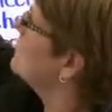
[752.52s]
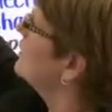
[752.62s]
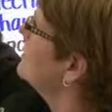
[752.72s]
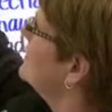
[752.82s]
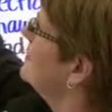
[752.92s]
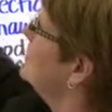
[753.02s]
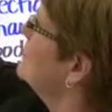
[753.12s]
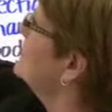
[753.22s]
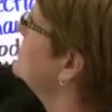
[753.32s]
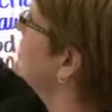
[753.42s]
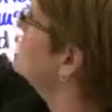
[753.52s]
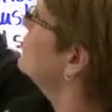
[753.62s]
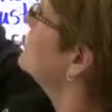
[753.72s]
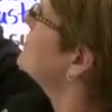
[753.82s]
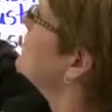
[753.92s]
where here it is and we
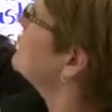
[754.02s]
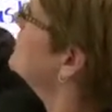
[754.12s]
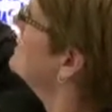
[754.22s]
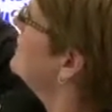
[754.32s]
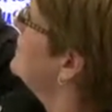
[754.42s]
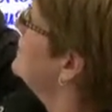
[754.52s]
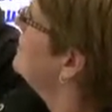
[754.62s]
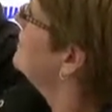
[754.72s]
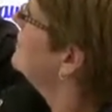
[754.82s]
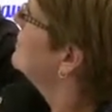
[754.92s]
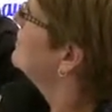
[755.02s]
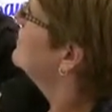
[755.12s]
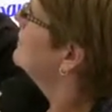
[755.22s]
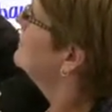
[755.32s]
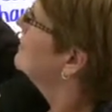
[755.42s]
used up what it needed.
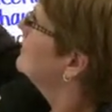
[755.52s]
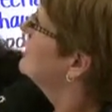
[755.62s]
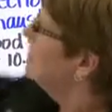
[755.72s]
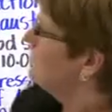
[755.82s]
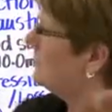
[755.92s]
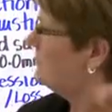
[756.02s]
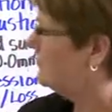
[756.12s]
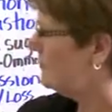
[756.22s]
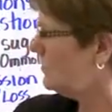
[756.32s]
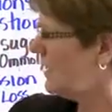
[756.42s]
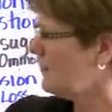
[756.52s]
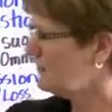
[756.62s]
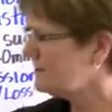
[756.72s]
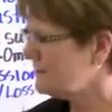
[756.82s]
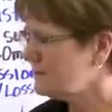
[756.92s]
But what
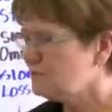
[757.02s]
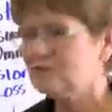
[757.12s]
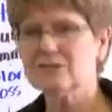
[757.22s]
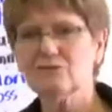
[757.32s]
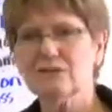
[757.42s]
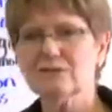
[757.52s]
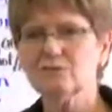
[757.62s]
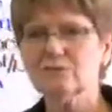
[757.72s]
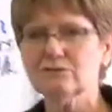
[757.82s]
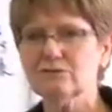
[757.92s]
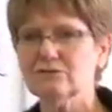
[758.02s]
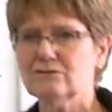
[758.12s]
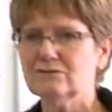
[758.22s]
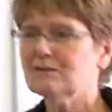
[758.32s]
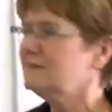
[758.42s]
happens is, what stress will do
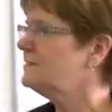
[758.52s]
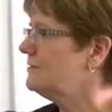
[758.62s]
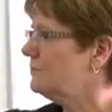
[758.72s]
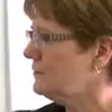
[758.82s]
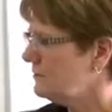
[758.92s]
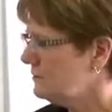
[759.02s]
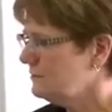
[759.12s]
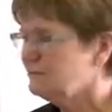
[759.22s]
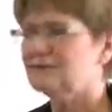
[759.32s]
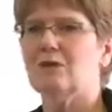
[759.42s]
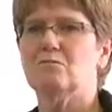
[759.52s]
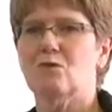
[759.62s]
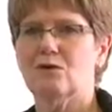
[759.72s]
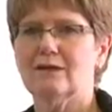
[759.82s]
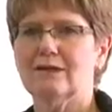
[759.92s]
is it will dump
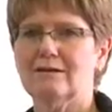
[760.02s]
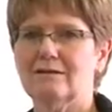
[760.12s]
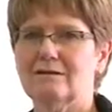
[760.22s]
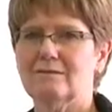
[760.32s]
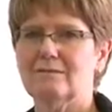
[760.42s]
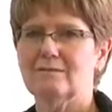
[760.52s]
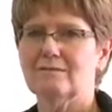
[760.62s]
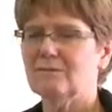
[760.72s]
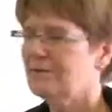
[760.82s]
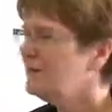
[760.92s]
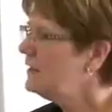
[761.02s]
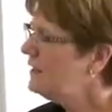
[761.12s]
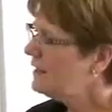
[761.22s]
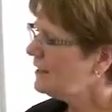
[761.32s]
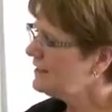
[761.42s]
more in.
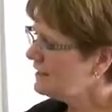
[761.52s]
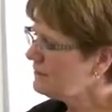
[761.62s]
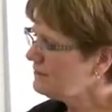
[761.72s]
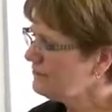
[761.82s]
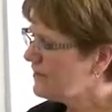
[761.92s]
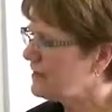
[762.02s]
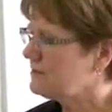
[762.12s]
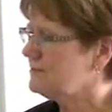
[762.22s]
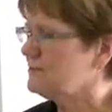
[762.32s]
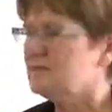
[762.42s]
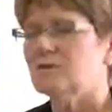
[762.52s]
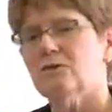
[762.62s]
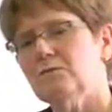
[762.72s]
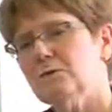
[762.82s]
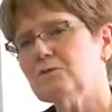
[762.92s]
Another factor is
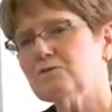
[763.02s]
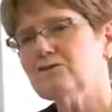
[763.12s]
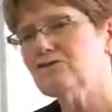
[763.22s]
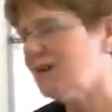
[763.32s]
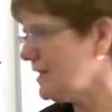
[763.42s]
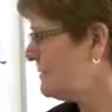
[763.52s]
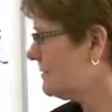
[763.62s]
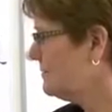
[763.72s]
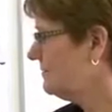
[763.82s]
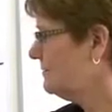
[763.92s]
when people are stressed.